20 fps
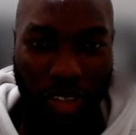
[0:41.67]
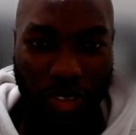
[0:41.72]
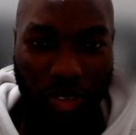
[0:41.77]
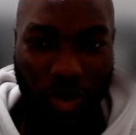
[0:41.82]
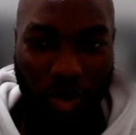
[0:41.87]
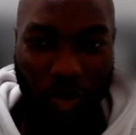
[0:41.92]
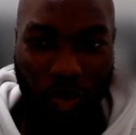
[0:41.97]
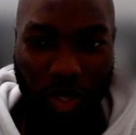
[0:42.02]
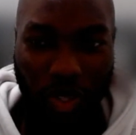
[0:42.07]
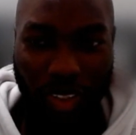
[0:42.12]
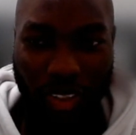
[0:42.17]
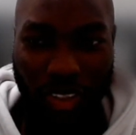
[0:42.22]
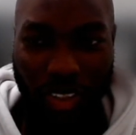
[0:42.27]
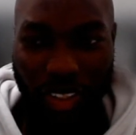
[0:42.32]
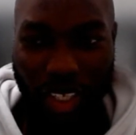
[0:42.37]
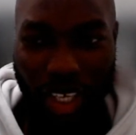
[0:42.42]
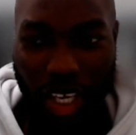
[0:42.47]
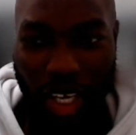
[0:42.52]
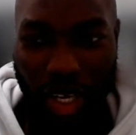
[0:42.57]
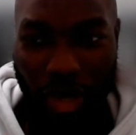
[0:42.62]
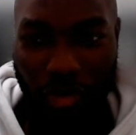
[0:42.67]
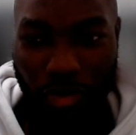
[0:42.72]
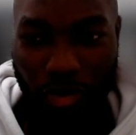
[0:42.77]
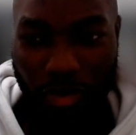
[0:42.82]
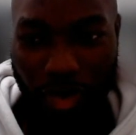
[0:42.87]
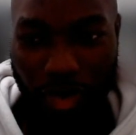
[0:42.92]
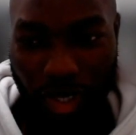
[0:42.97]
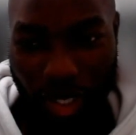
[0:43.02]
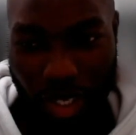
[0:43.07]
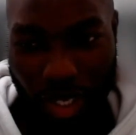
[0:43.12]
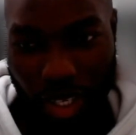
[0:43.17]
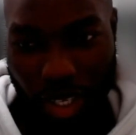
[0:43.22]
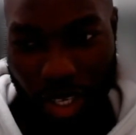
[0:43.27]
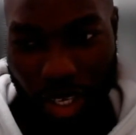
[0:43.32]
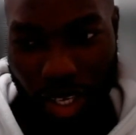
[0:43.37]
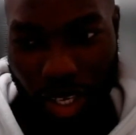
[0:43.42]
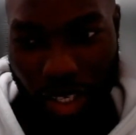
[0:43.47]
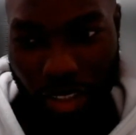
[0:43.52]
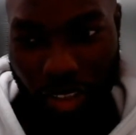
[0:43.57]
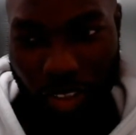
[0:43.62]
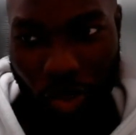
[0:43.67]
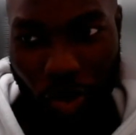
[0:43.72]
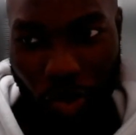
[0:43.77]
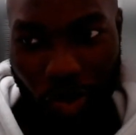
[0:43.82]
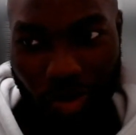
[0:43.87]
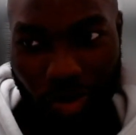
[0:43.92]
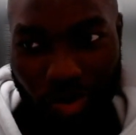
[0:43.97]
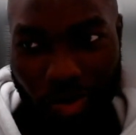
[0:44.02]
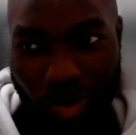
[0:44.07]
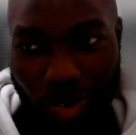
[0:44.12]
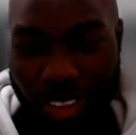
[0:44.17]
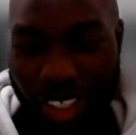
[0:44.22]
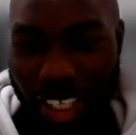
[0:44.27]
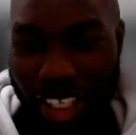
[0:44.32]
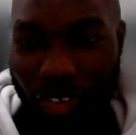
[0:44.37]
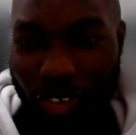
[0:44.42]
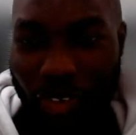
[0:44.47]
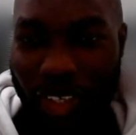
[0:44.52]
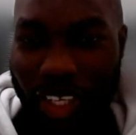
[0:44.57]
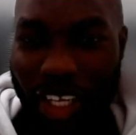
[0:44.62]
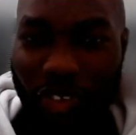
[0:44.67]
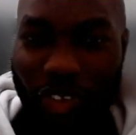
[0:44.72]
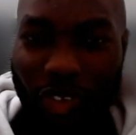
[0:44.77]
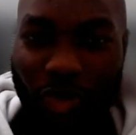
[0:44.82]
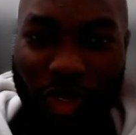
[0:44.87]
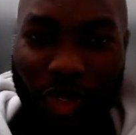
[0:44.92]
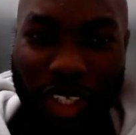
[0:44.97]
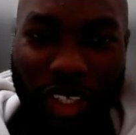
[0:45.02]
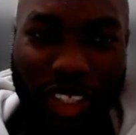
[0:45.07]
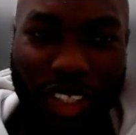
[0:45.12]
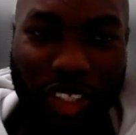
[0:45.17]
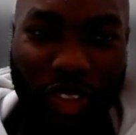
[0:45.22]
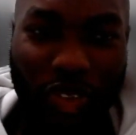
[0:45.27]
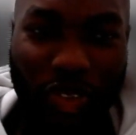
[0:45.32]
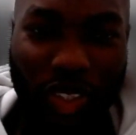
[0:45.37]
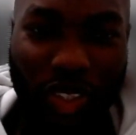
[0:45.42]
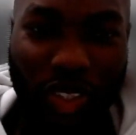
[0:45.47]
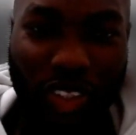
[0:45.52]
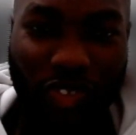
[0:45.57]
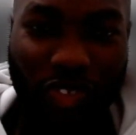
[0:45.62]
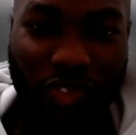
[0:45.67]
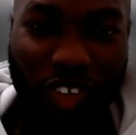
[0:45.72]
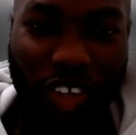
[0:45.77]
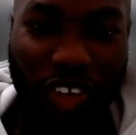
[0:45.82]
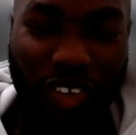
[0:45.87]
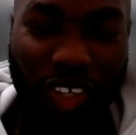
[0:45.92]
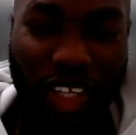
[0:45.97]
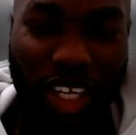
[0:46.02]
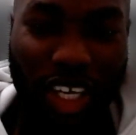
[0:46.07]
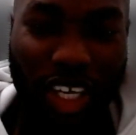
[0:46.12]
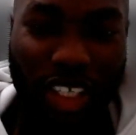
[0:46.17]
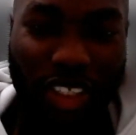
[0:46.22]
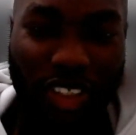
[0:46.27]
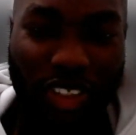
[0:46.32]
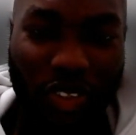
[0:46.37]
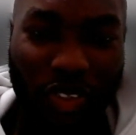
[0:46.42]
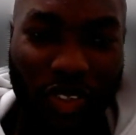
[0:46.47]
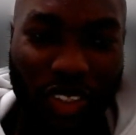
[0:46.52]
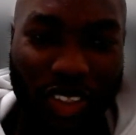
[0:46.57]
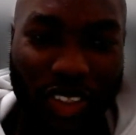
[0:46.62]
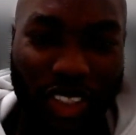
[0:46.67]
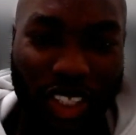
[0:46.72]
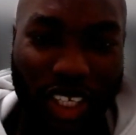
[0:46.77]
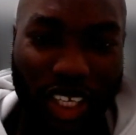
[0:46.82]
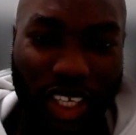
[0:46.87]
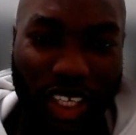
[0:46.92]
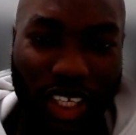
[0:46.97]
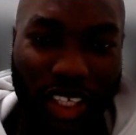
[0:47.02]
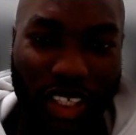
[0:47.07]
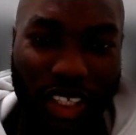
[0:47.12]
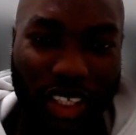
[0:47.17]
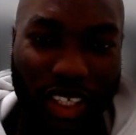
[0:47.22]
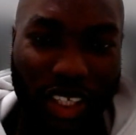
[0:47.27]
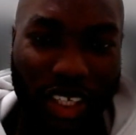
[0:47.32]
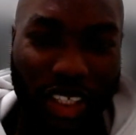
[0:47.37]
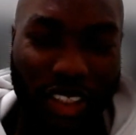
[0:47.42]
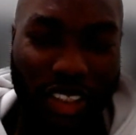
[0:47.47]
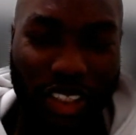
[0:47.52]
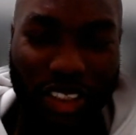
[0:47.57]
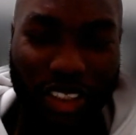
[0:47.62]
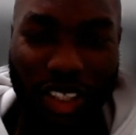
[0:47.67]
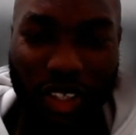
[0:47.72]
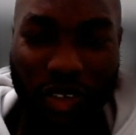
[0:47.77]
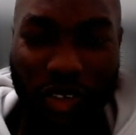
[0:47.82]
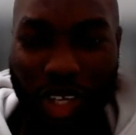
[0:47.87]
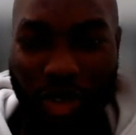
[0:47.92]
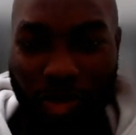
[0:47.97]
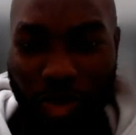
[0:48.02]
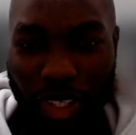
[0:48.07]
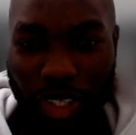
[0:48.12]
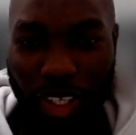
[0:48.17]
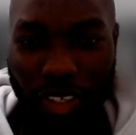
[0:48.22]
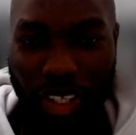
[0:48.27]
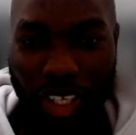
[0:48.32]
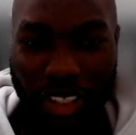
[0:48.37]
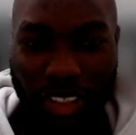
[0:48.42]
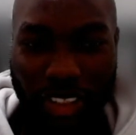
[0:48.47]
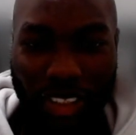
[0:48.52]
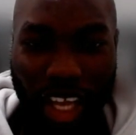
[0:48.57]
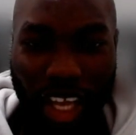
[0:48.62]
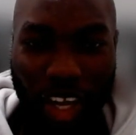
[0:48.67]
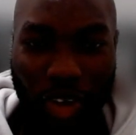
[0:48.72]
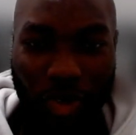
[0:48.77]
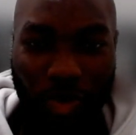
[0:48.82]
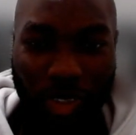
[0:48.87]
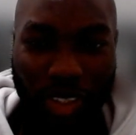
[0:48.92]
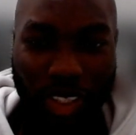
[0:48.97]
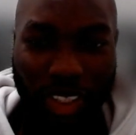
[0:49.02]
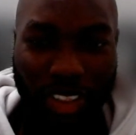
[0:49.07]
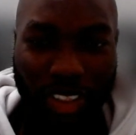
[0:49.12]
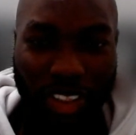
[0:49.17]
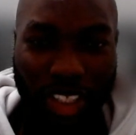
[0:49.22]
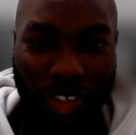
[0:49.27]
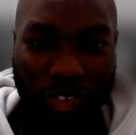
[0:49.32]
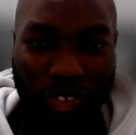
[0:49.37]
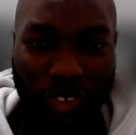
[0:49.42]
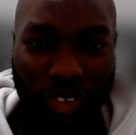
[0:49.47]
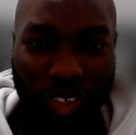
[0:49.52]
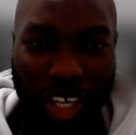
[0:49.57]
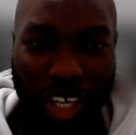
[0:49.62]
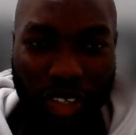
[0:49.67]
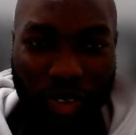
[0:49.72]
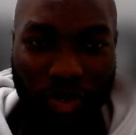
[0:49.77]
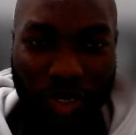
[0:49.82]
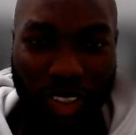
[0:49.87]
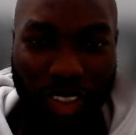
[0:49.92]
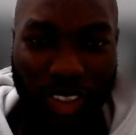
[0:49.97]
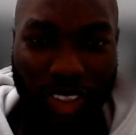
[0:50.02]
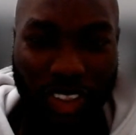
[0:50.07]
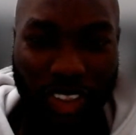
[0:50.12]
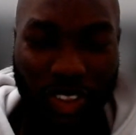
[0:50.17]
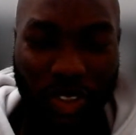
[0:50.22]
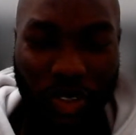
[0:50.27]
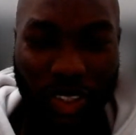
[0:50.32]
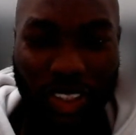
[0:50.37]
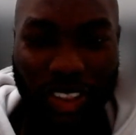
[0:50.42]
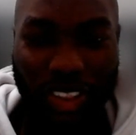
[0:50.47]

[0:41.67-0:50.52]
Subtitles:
ones. So multilingual language models are usually very large because it's a singular model that accommodates several languages. So